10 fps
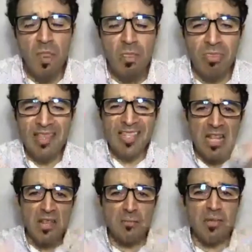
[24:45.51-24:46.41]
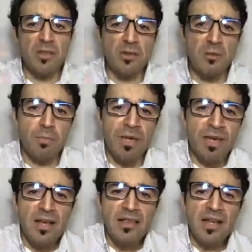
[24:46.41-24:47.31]
this intermittent therapy
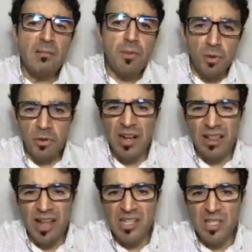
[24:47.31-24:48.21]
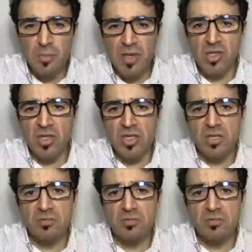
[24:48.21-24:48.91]
than in peritoneal dialysis patients.